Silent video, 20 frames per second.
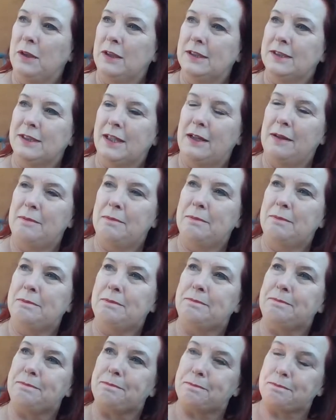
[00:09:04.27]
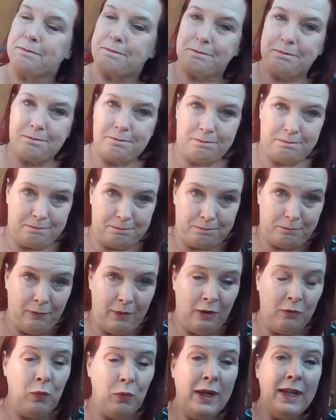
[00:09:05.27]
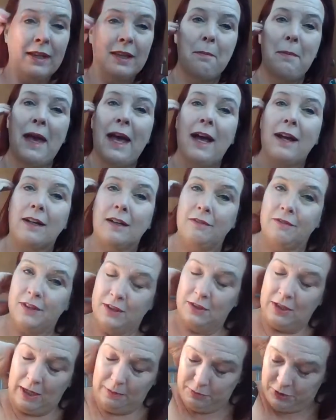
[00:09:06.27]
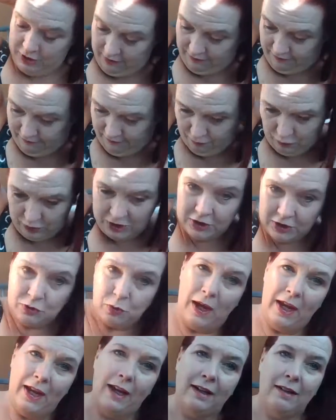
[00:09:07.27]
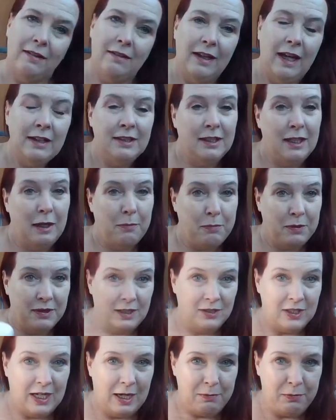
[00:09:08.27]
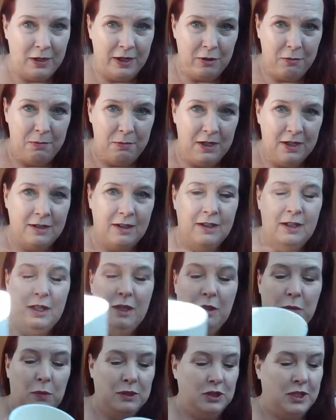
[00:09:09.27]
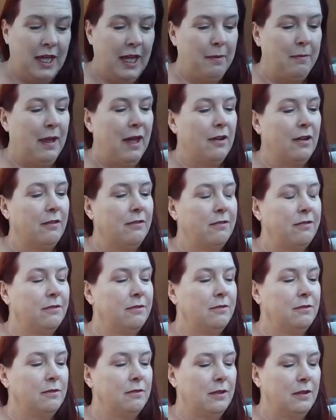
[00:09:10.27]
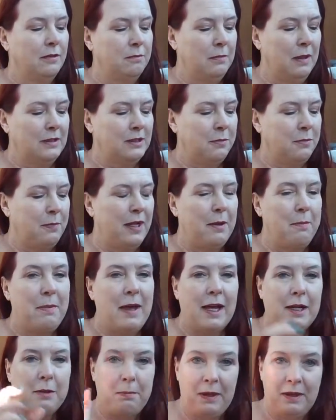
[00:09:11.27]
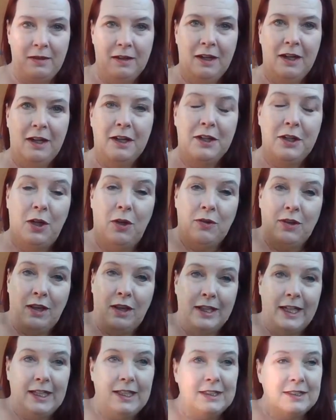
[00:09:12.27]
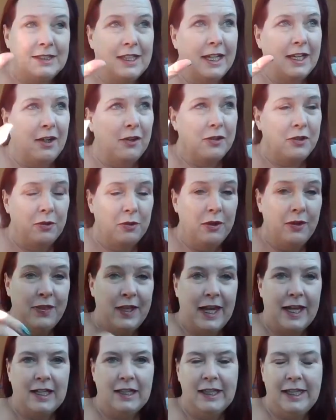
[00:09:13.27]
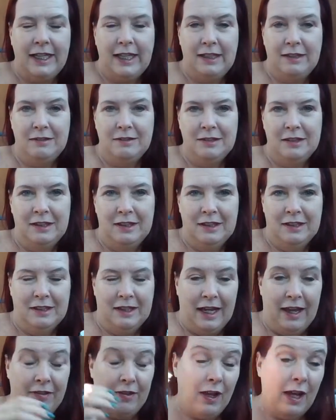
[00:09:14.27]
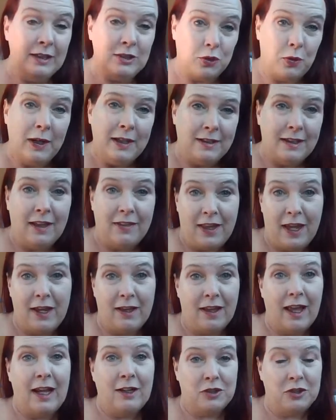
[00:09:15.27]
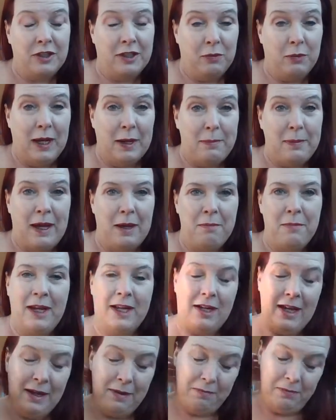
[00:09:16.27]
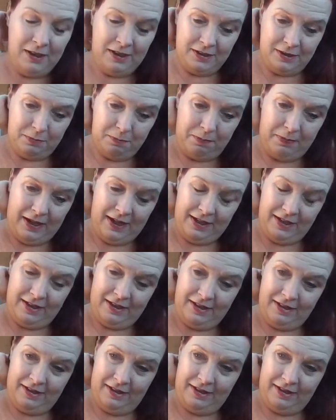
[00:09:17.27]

was um, way at the back of the top shelf, which is why I ended up with the typewriter mug, which came out of must have been in back, but you know, the ladies they go through and they clean. And it's great that they actually wipe out my cabinets, but